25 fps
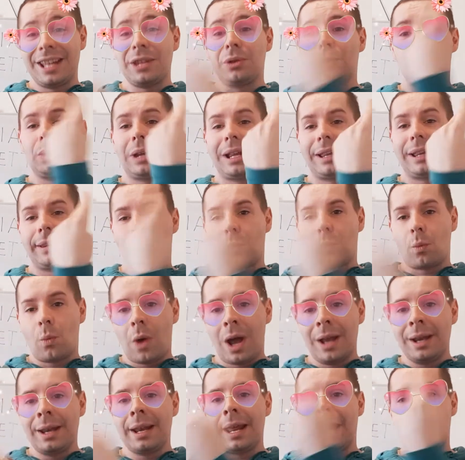you do like
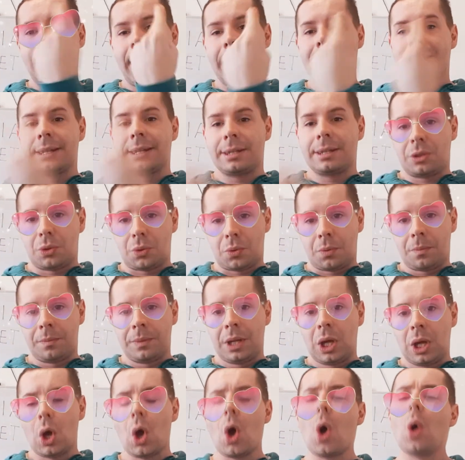1 and 2.
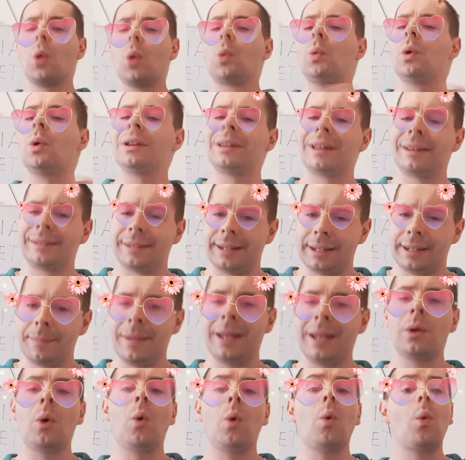What does it
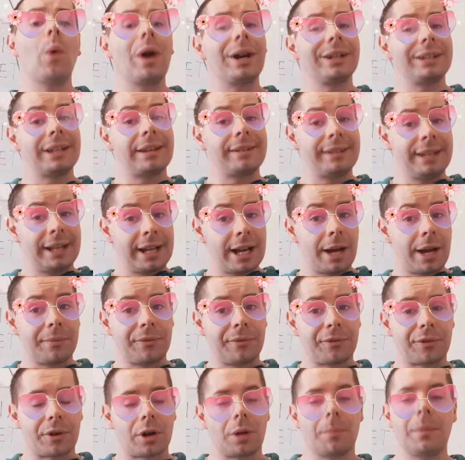mean or where does it come
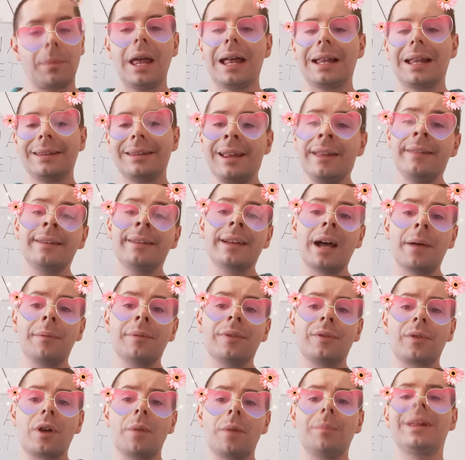from? This comes
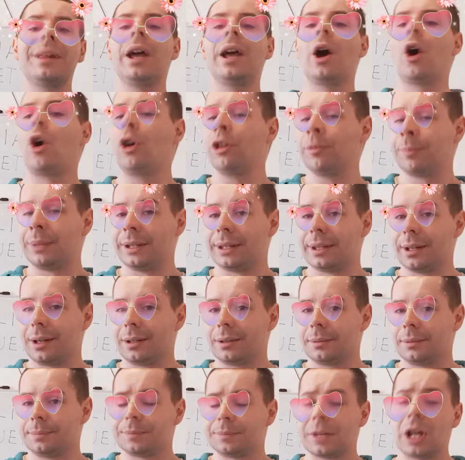from the
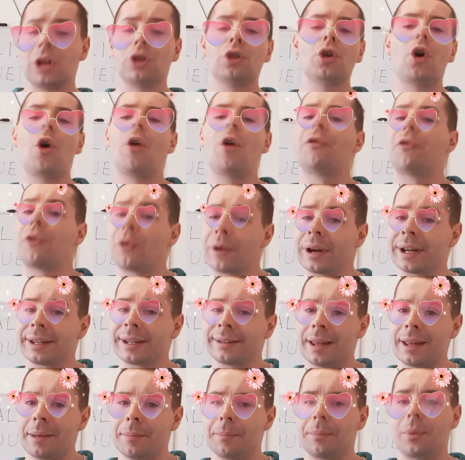hospital. So for
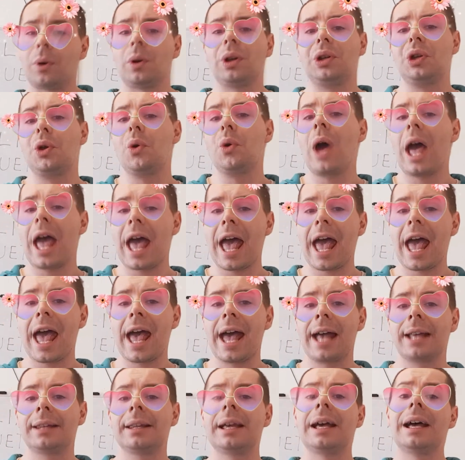example, you
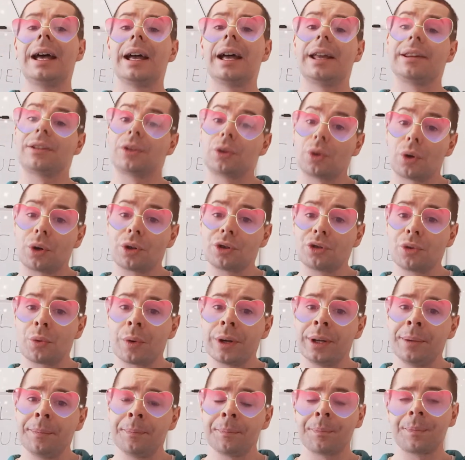had a
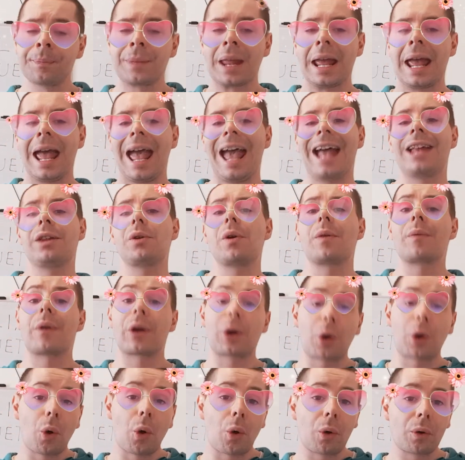surgery and you're
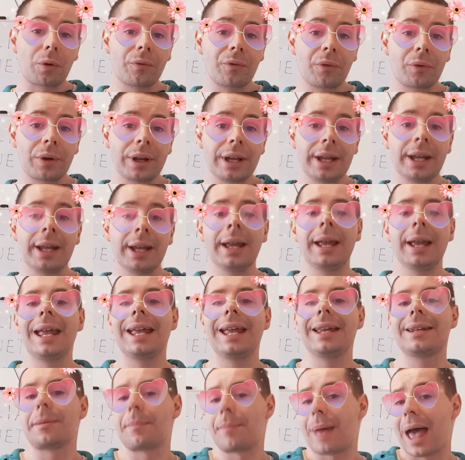recovering
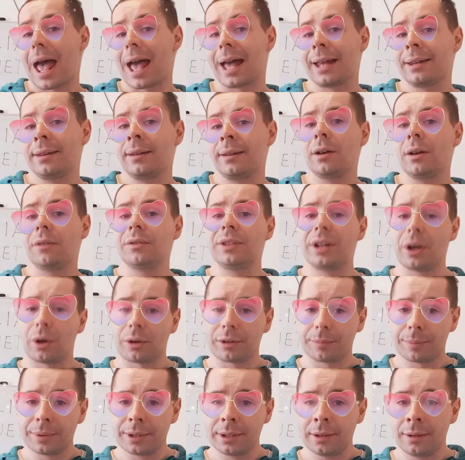in the bed of the
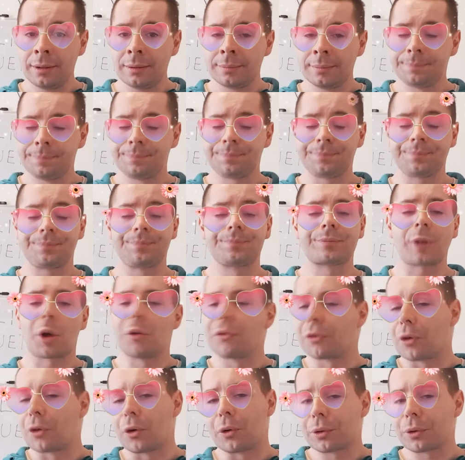hospital.
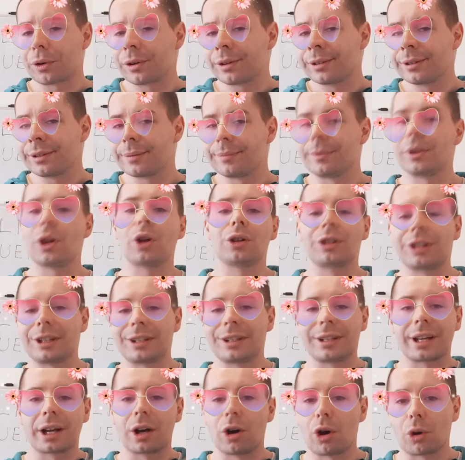Of course, not in
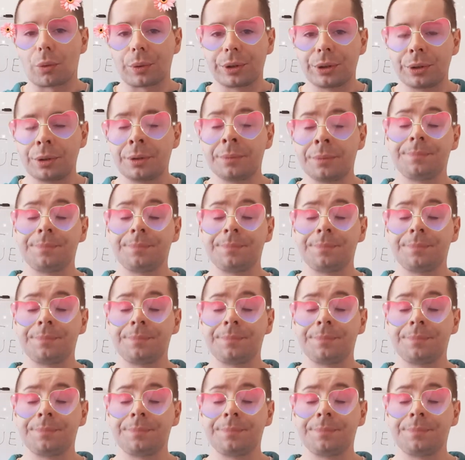the corridor.